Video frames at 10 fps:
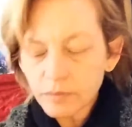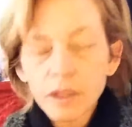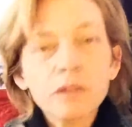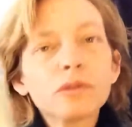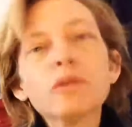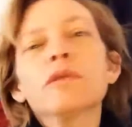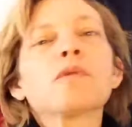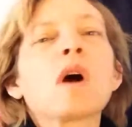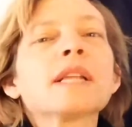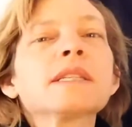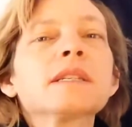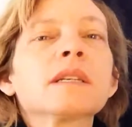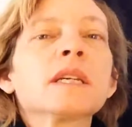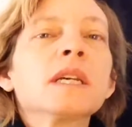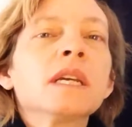two of wands
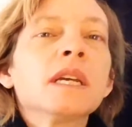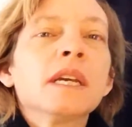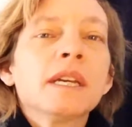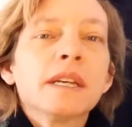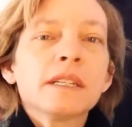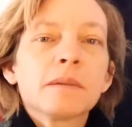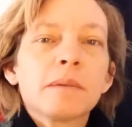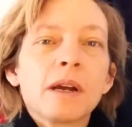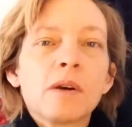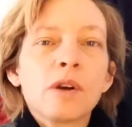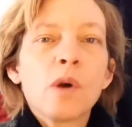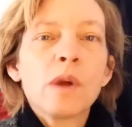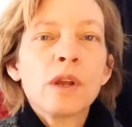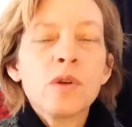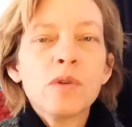is about
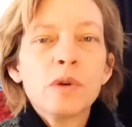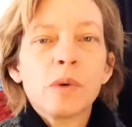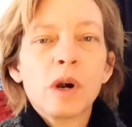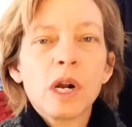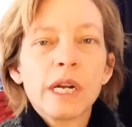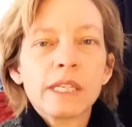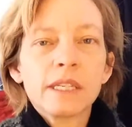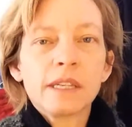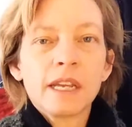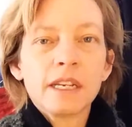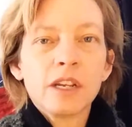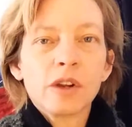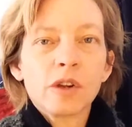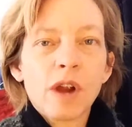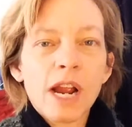knowing who you are and standing your
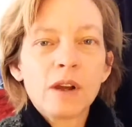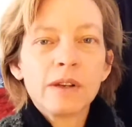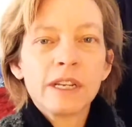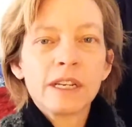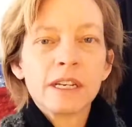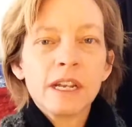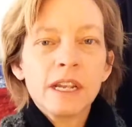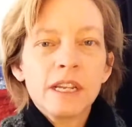ground and